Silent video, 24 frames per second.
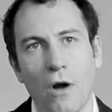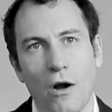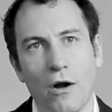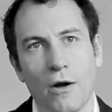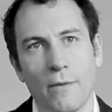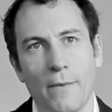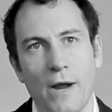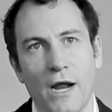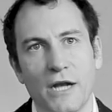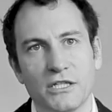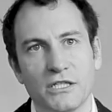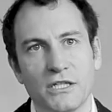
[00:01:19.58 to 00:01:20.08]
our
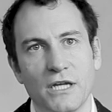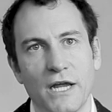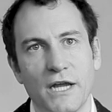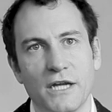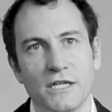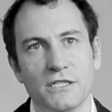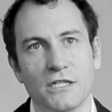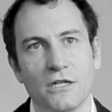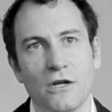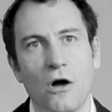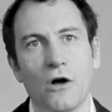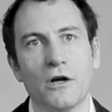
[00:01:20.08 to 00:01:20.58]

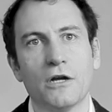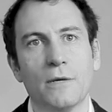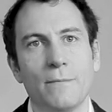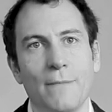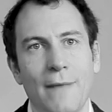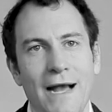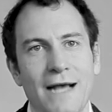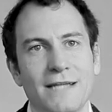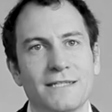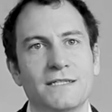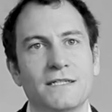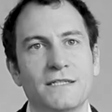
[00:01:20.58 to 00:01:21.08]
imagination, our
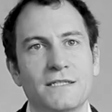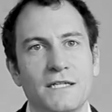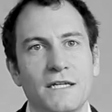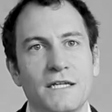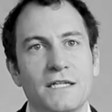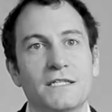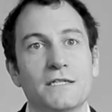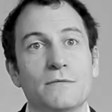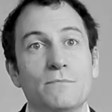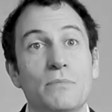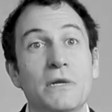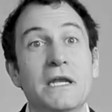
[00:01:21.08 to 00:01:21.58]

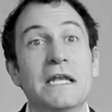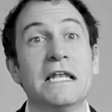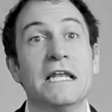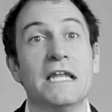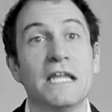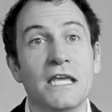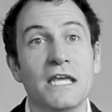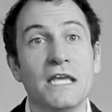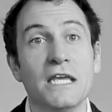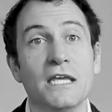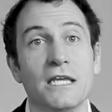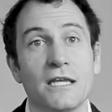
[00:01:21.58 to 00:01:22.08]
capacity to
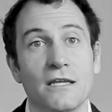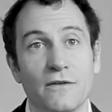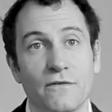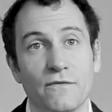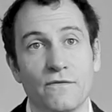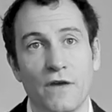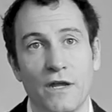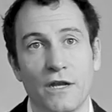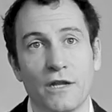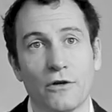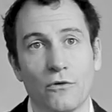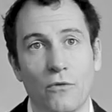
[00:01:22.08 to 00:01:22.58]

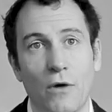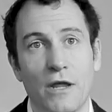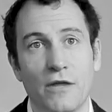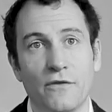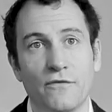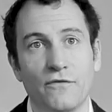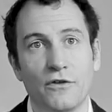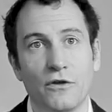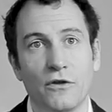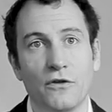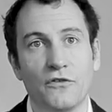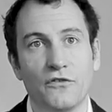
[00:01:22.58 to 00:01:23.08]
believe in a
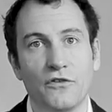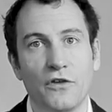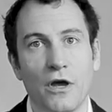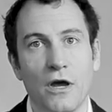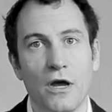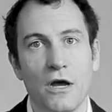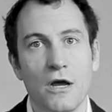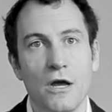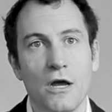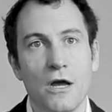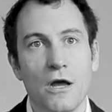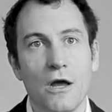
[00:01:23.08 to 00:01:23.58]
great
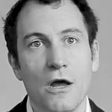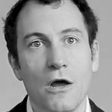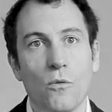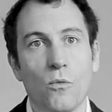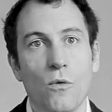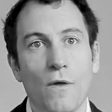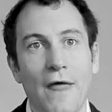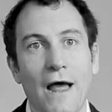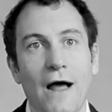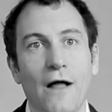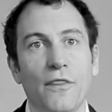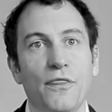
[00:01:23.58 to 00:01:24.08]
future,
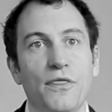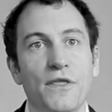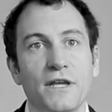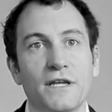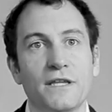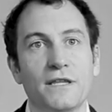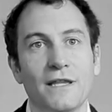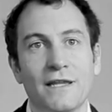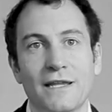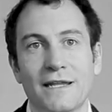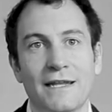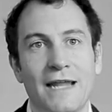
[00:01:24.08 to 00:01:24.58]
without
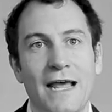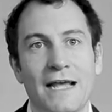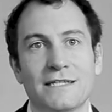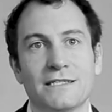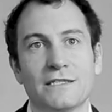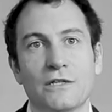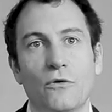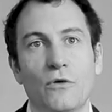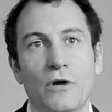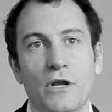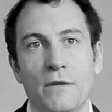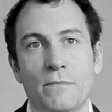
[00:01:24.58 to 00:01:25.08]
thinking that it
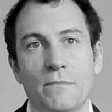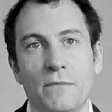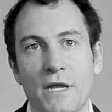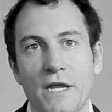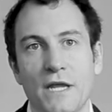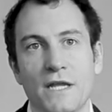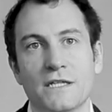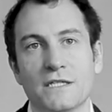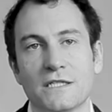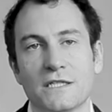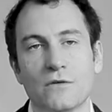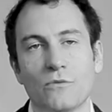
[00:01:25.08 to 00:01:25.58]
necessarily
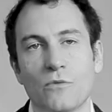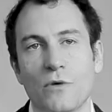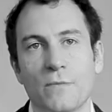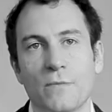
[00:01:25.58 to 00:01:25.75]
means that